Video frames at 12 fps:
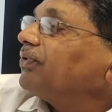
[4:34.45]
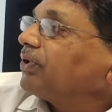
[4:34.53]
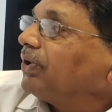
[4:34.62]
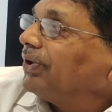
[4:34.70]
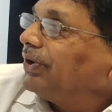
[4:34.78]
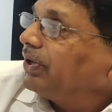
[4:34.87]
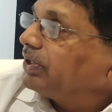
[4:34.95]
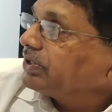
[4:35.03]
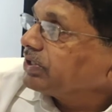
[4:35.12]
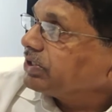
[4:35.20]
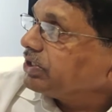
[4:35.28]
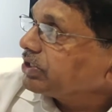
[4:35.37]

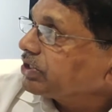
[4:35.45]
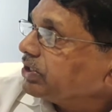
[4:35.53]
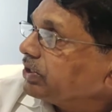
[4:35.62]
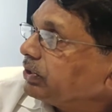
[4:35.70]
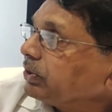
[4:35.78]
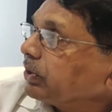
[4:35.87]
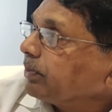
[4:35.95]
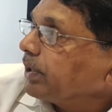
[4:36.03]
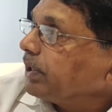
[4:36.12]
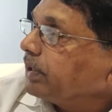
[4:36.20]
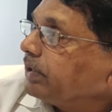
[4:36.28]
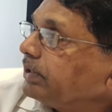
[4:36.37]
non-sister
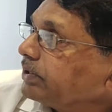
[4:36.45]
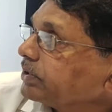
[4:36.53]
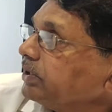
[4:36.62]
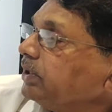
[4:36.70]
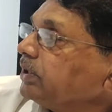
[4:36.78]
chromatids.